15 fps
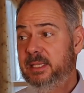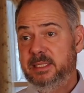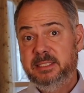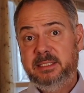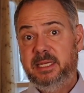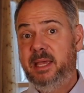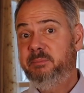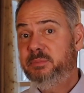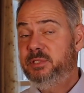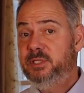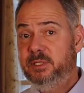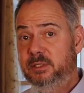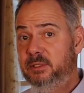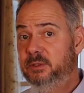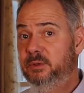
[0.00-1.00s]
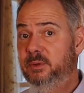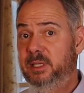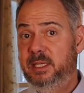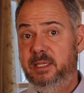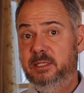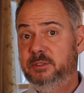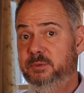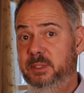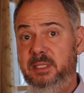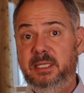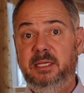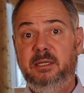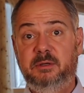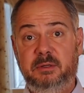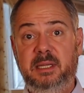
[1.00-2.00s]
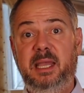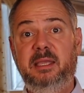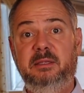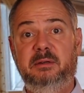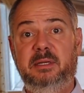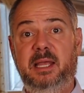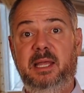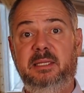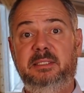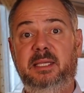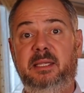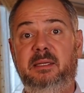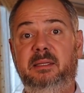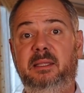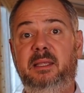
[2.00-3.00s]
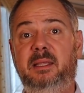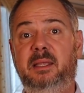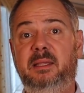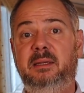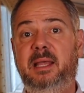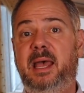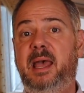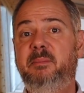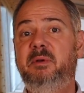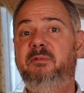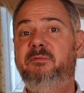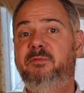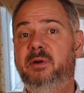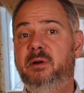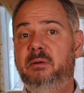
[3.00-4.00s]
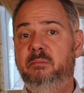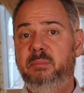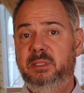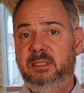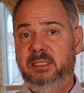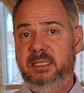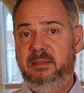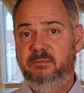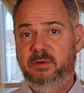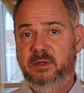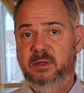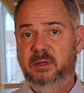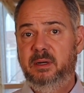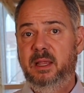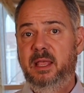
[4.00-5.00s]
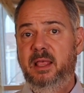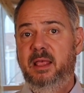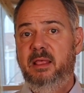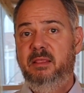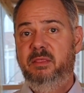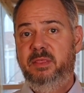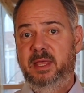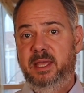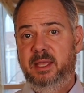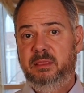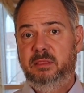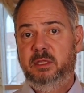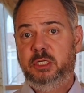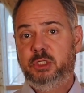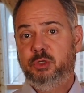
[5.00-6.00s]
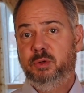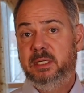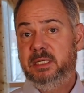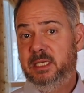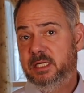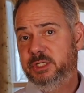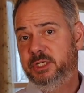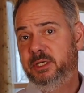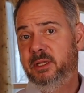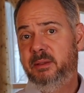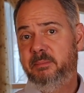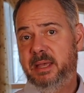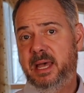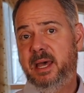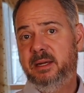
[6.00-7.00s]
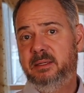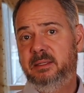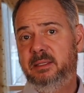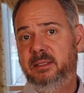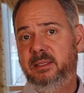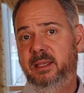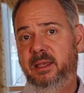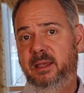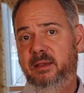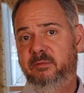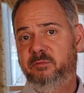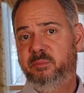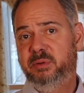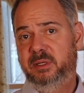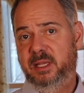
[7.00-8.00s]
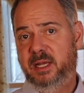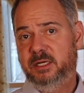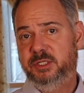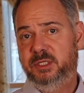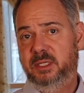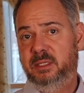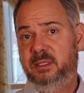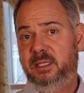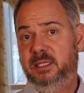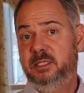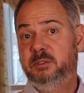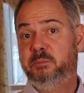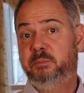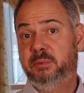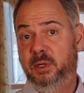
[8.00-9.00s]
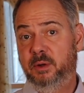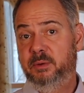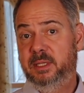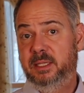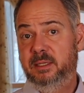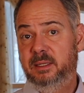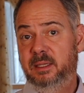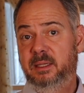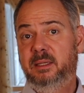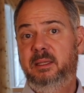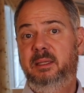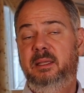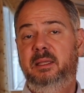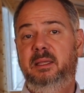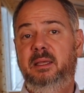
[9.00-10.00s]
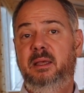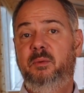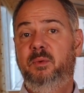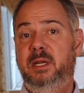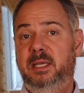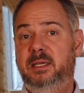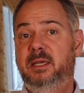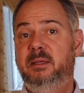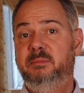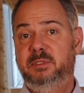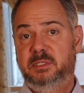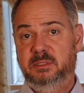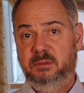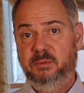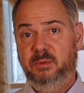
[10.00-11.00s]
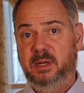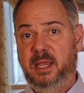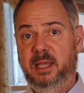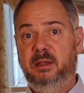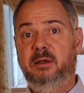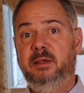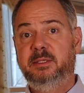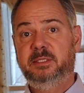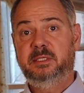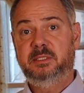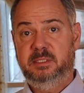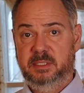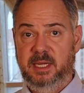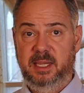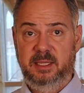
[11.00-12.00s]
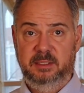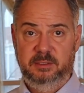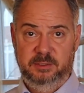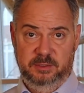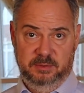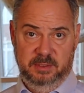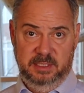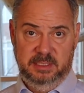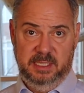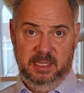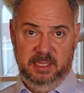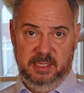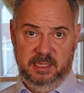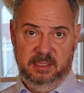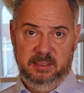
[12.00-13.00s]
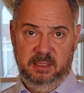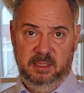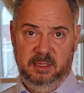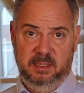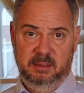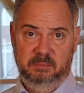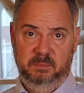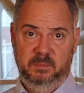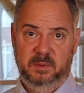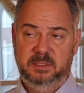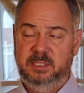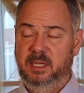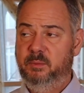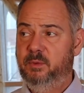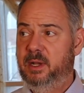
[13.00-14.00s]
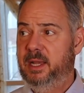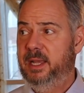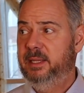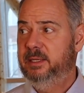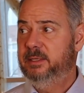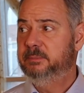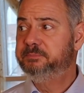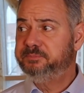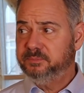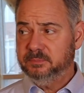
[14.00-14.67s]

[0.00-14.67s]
Step two is really to create your content. And I'm a firm believer that the traditional model of production is broken uh, when it comes to what I call sustained storytelling. And I'll, and I'll say why here.